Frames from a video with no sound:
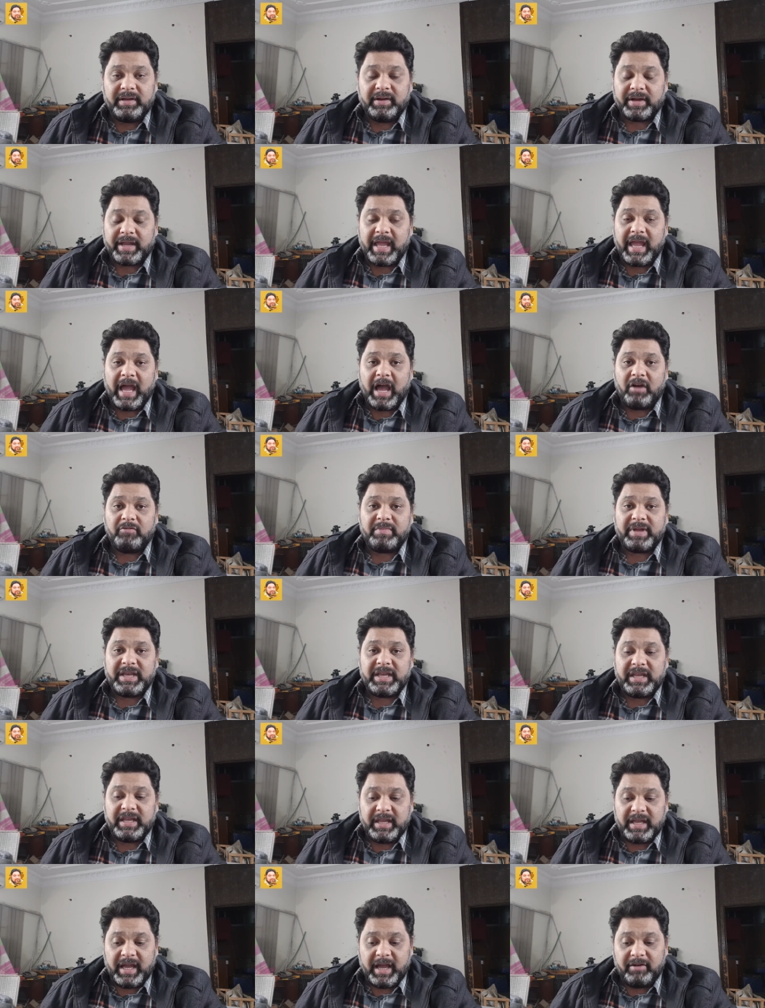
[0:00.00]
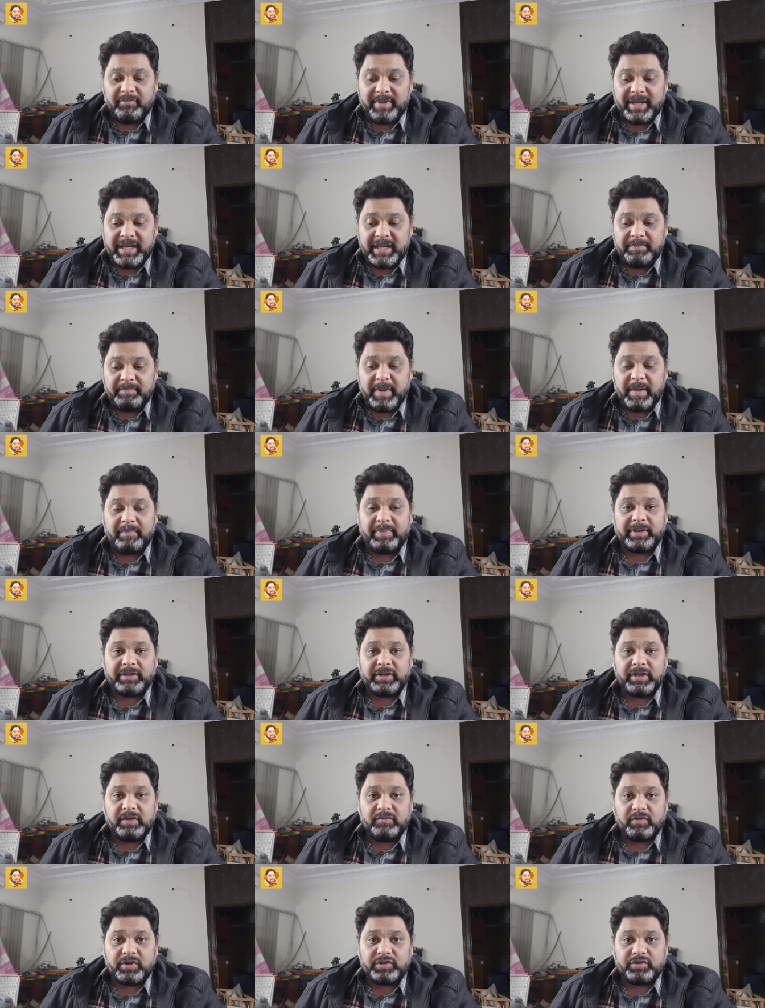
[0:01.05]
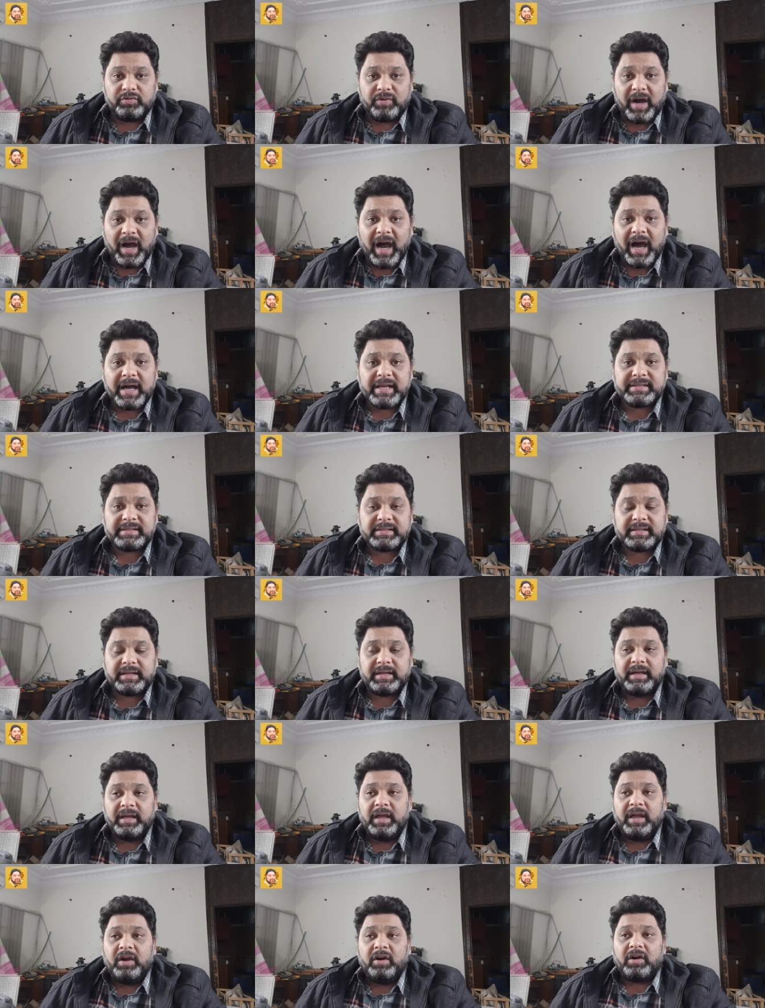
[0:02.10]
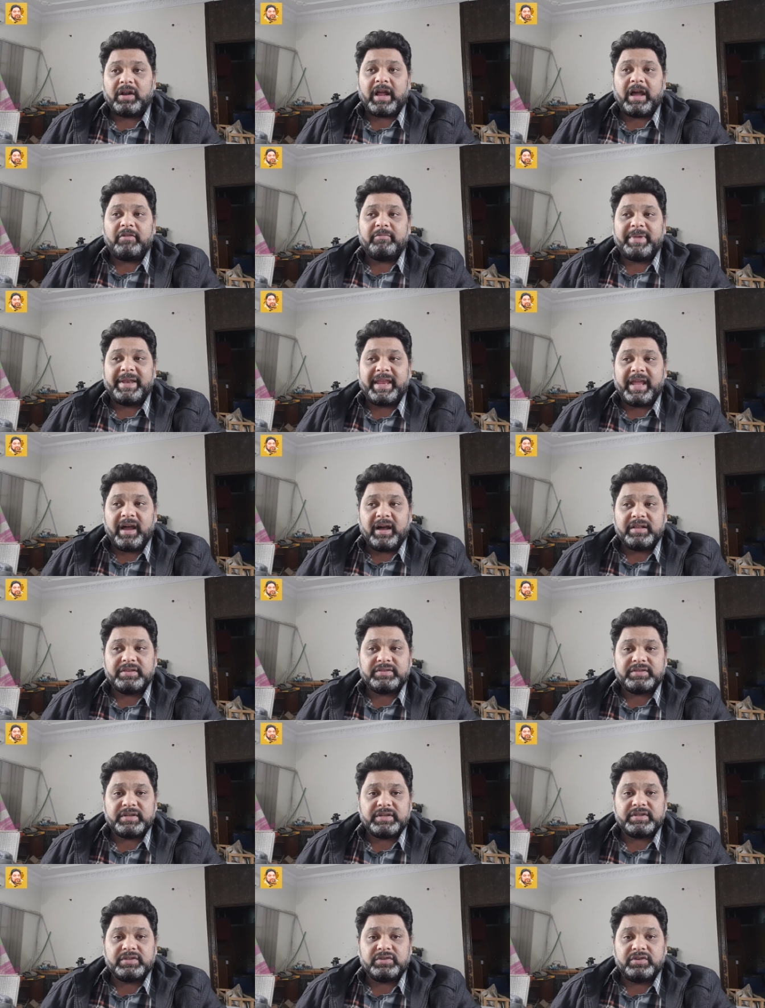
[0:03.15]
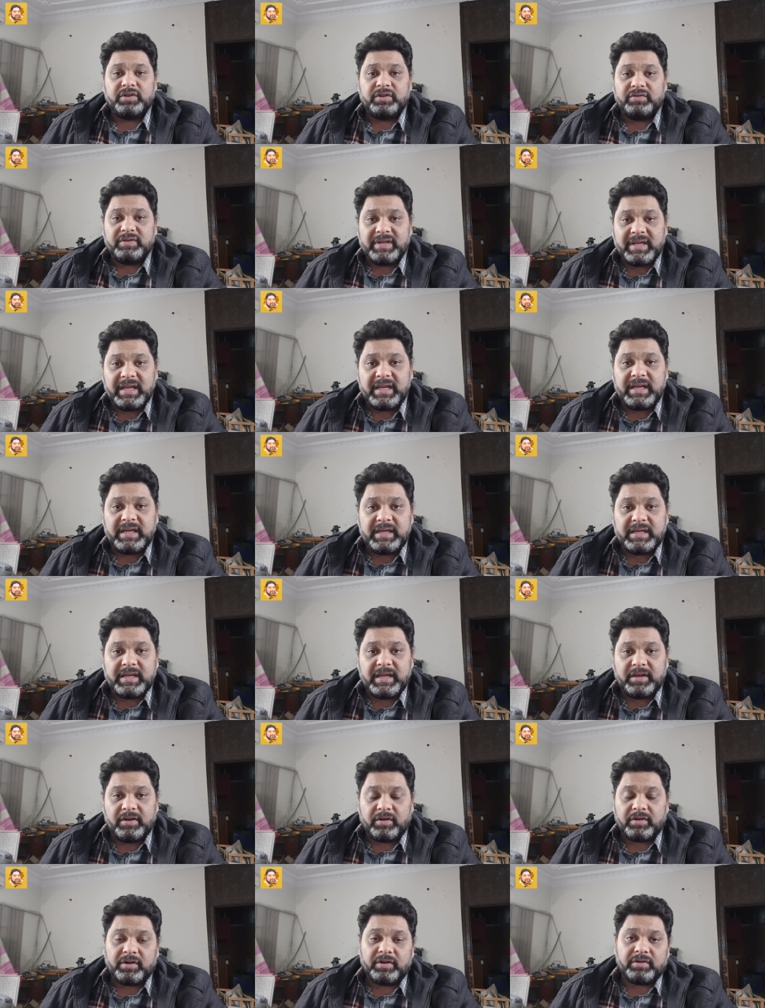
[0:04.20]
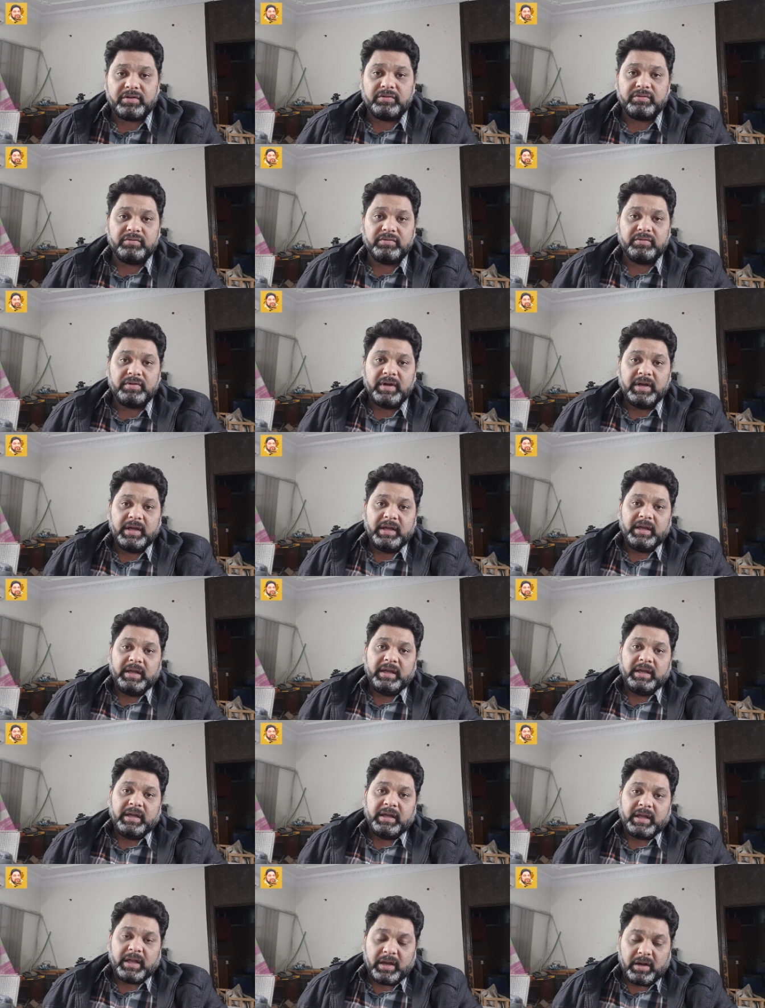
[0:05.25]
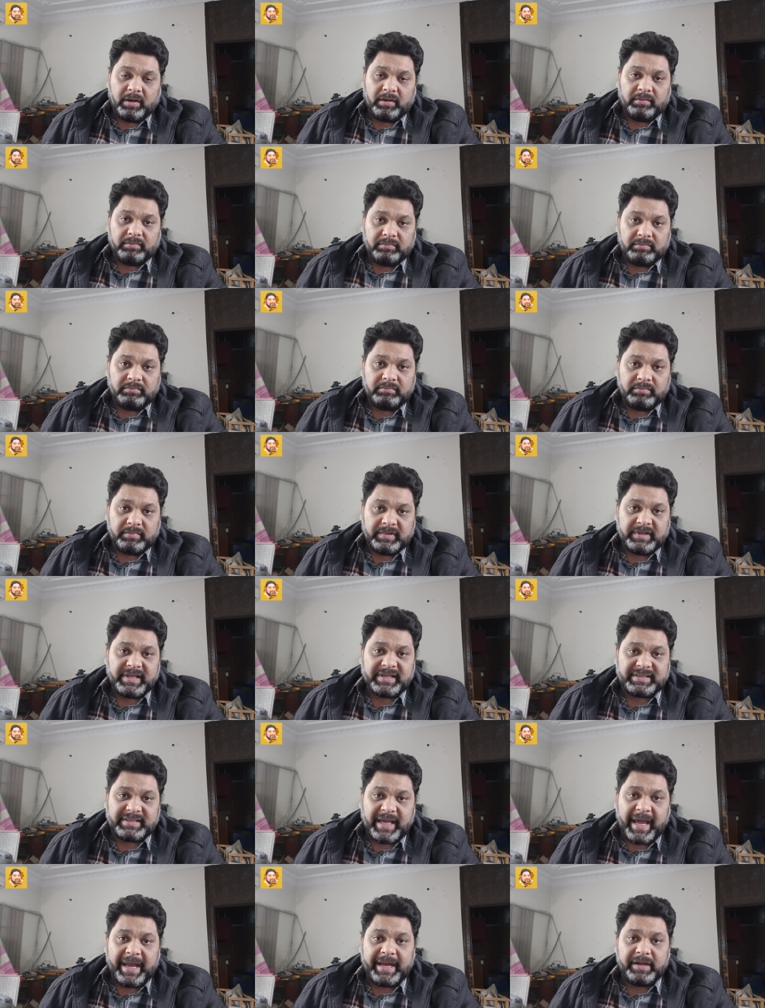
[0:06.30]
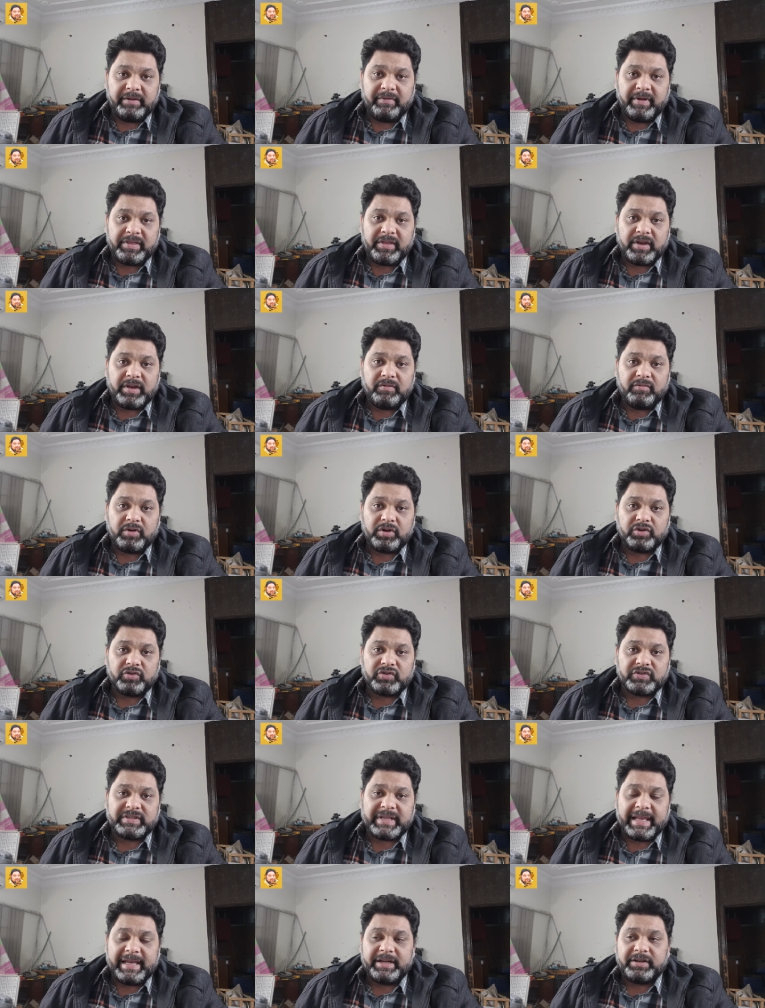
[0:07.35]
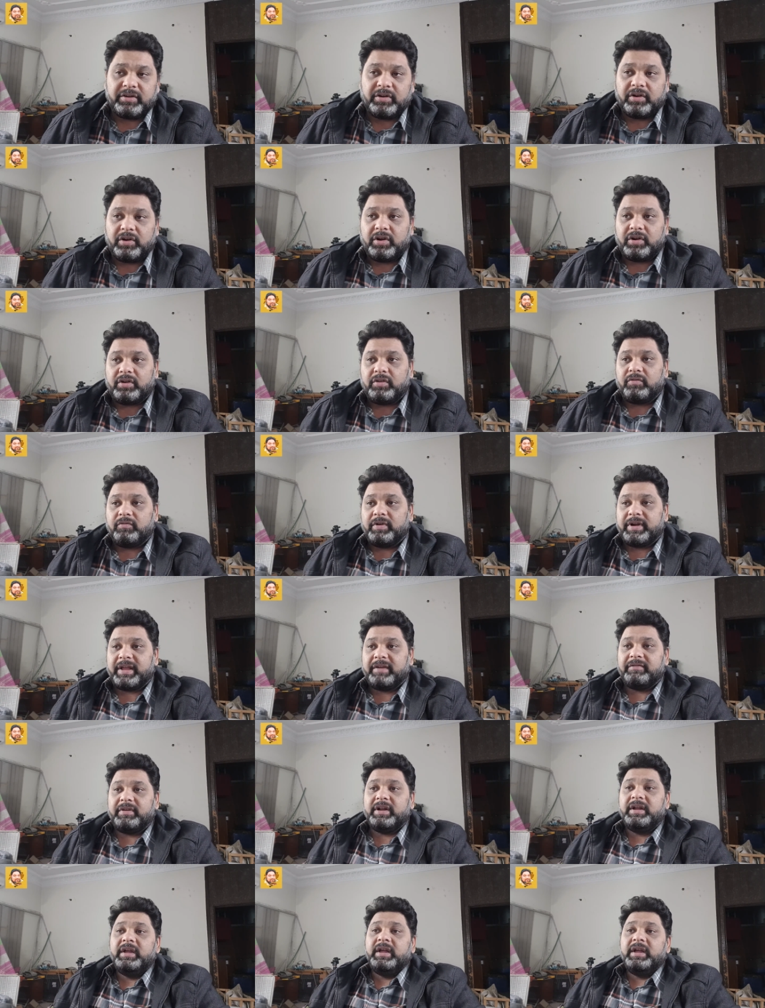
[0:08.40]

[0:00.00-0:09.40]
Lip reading: Okay. How many people do you want to ask, or how many answers do you need in order to, you know, decide whether you want to sell it or not or whatever.